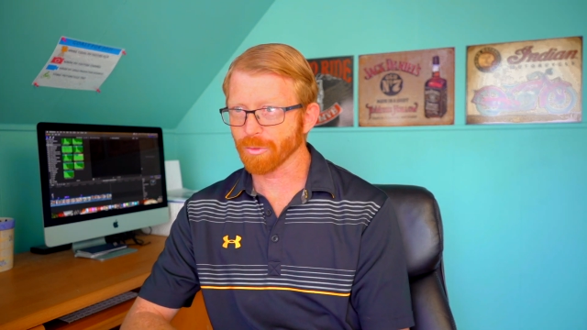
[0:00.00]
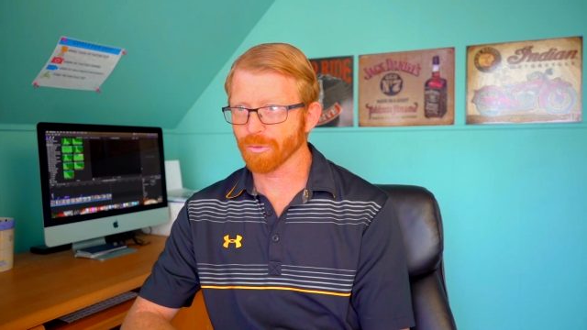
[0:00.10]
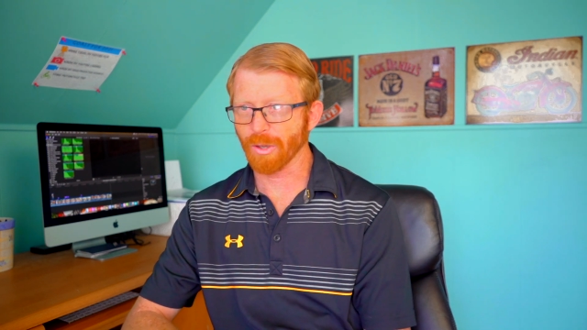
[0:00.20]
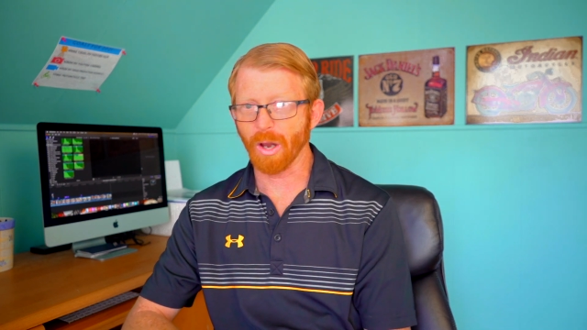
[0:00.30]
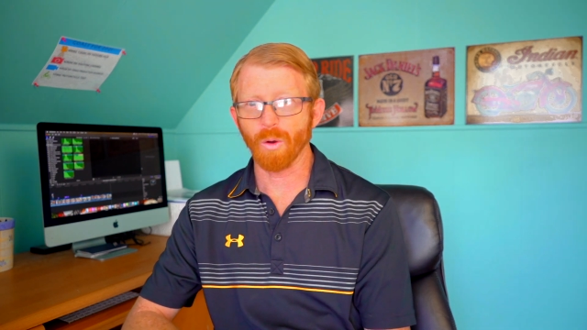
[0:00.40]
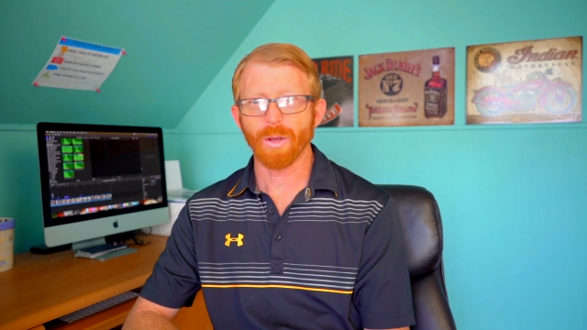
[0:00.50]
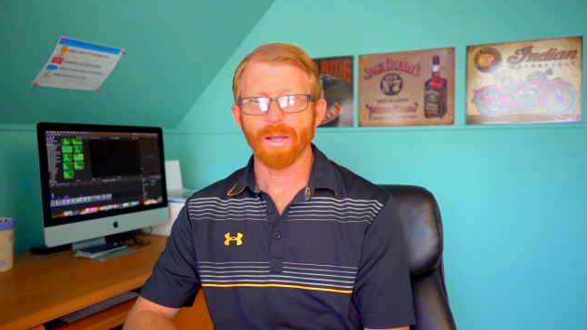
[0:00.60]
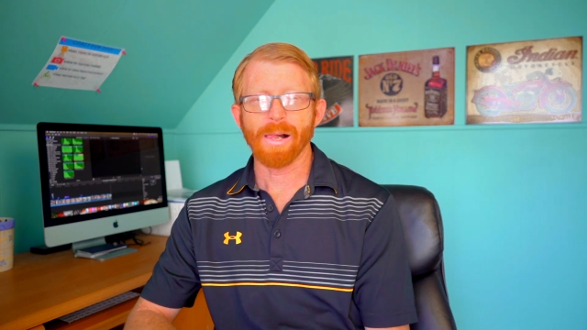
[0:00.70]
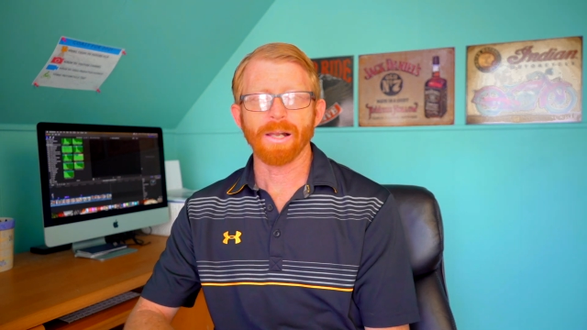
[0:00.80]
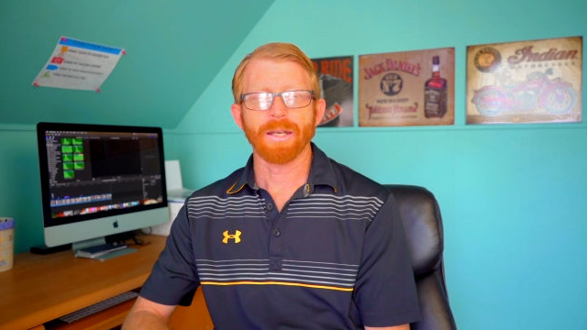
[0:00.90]
So
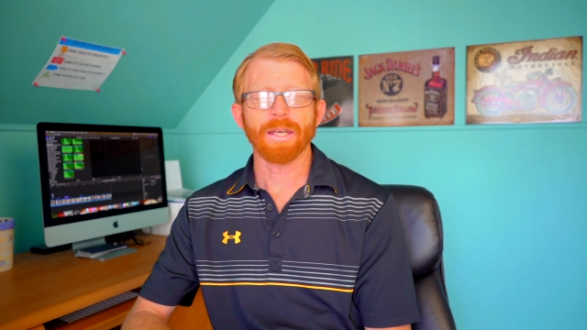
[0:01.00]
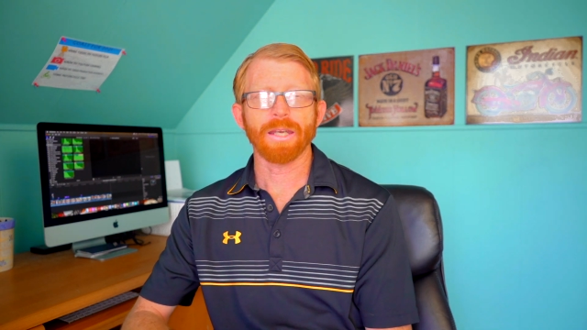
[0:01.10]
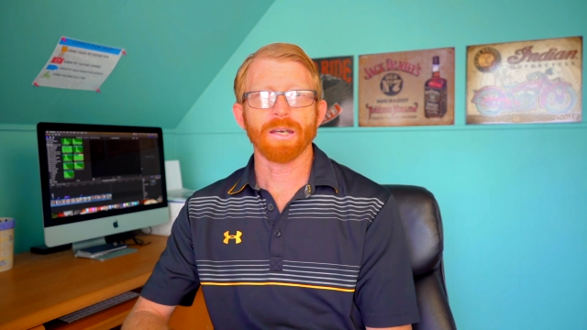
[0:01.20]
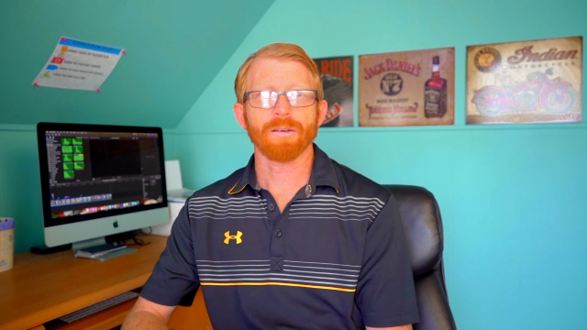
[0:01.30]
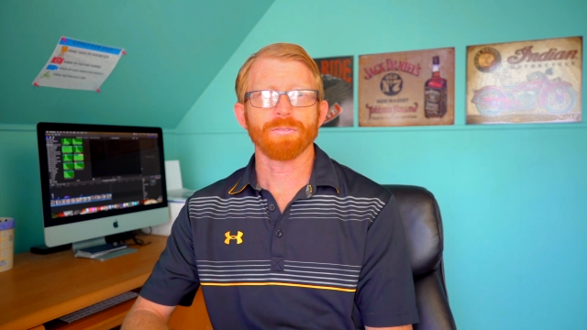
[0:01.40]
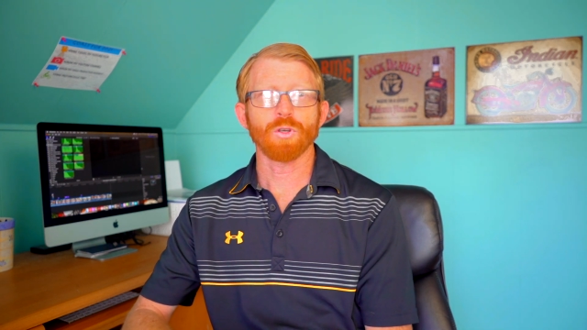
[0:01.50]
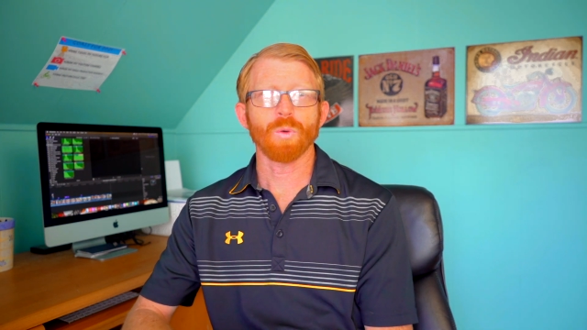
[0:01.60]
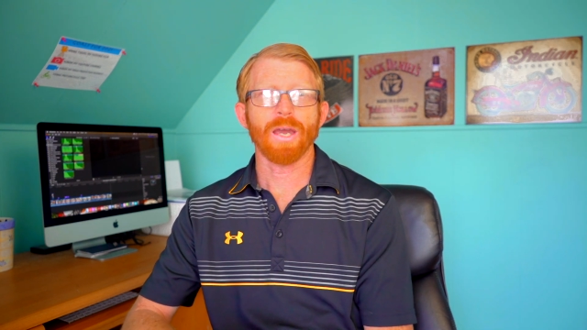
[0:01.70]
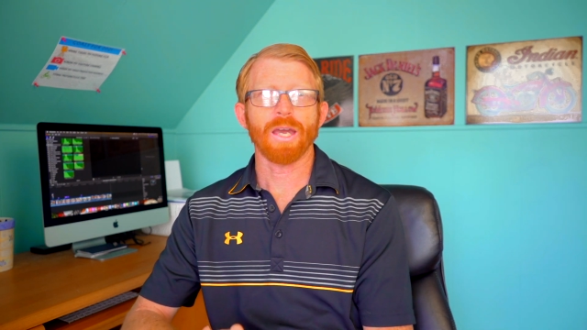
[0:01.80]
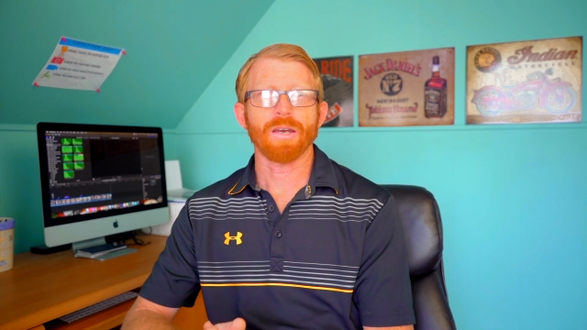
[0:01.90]
if you
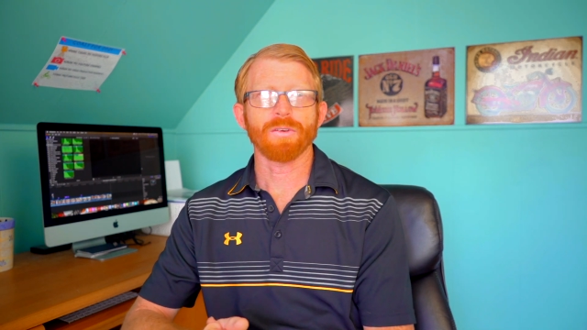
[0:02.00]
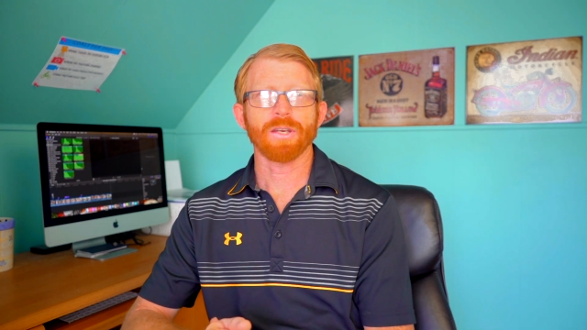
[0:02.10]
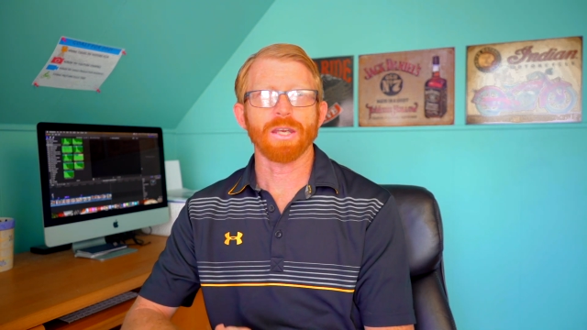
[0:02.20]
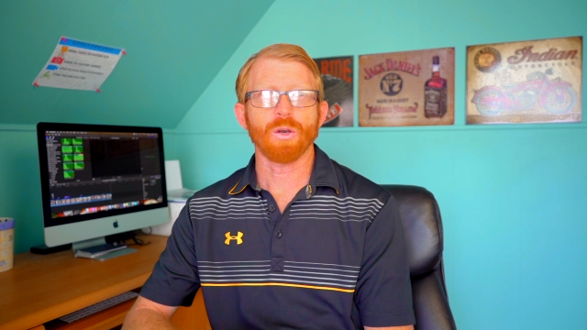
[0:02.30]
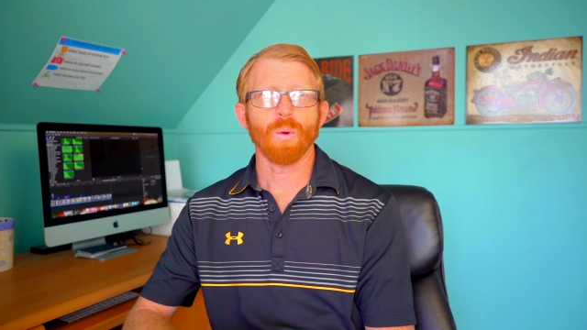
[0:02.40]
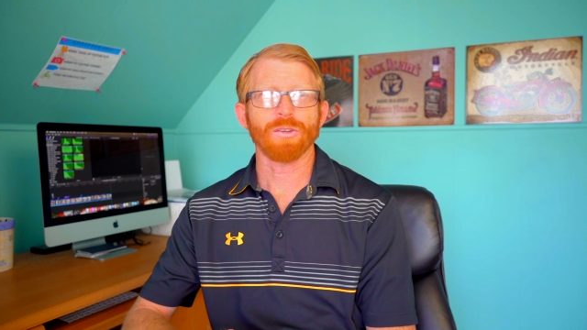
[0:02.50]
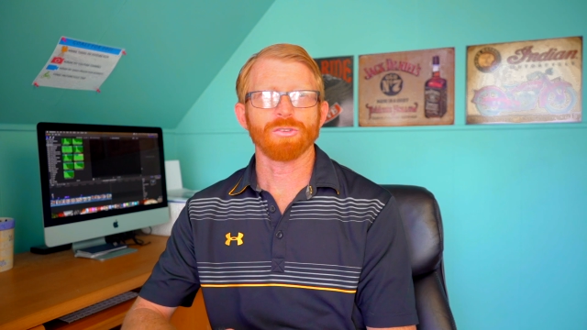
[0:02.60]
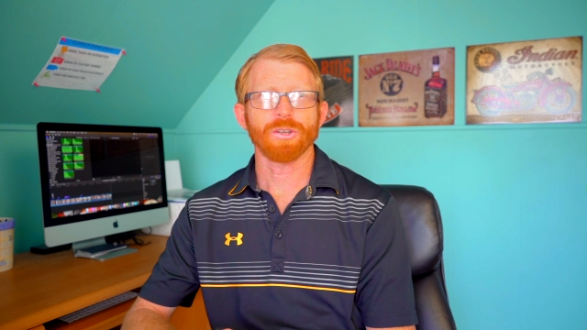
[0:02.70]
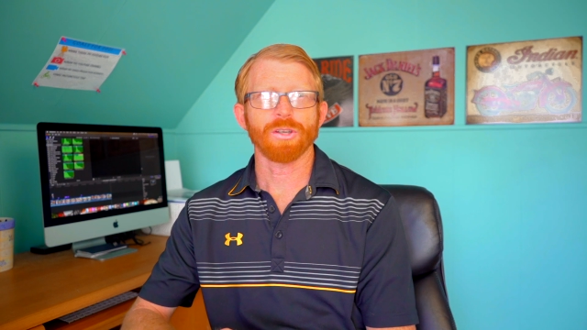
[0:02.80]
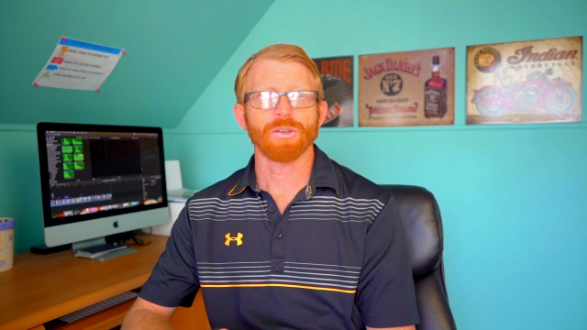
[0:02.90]
have any
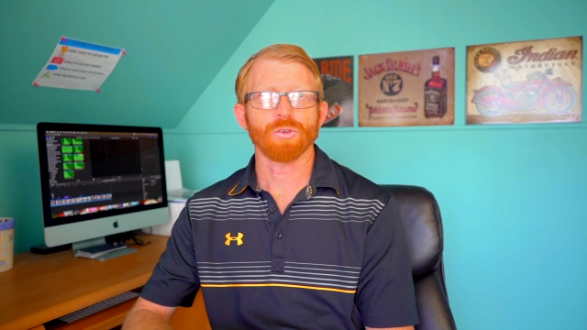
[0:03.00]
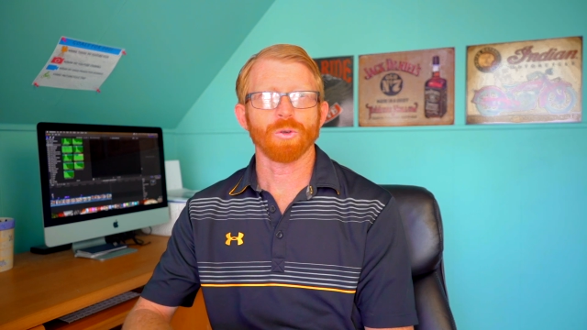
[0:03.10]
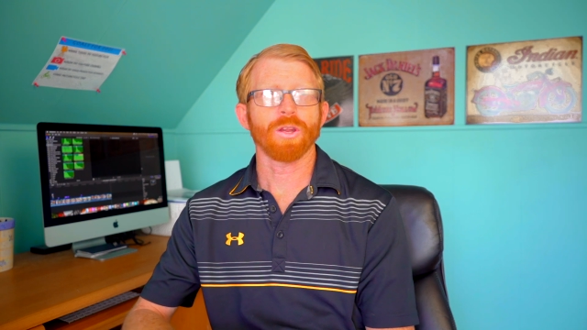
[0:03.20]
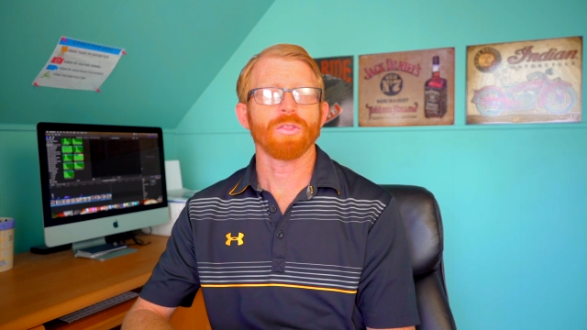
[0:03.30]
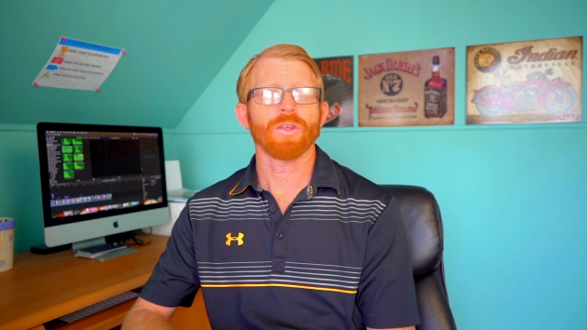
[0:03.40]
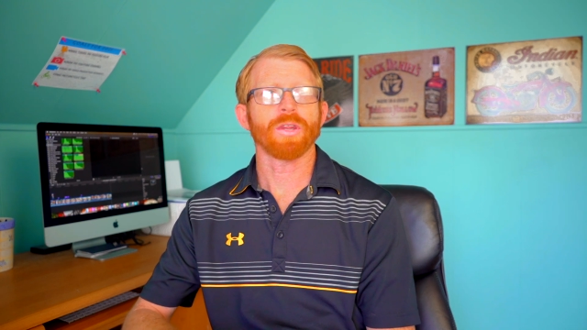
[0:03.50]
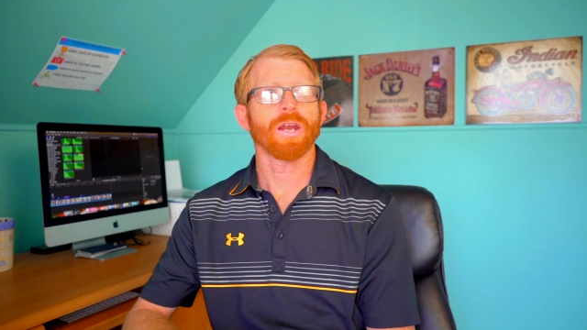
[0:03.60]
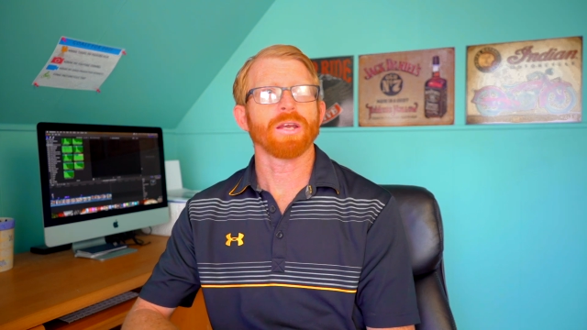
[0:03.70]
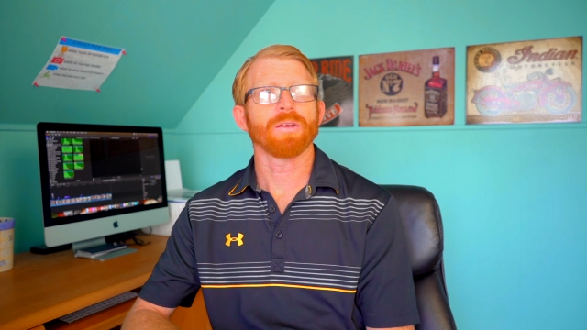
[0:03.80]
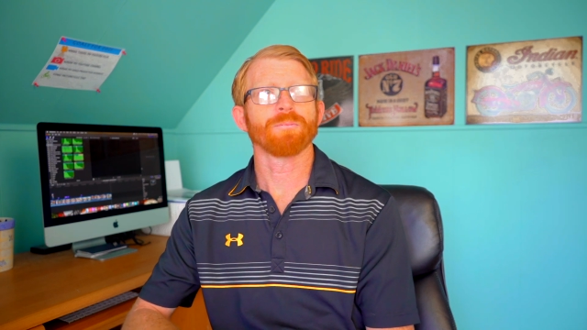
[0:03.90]
questions or anything that
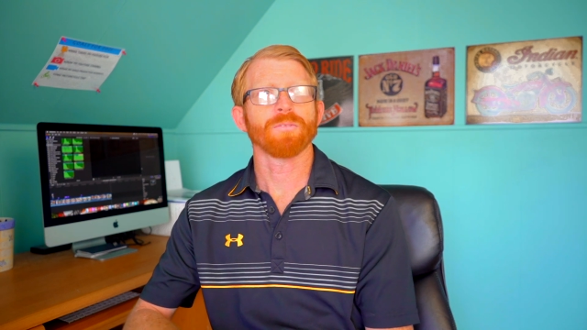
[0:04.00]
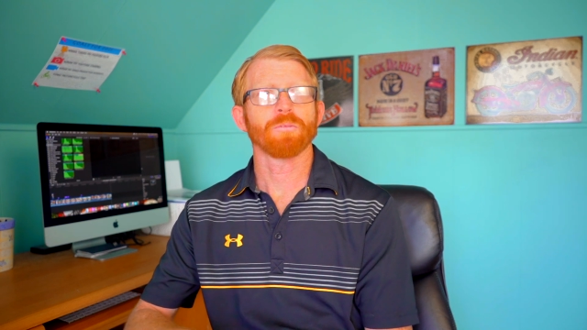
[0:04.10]
I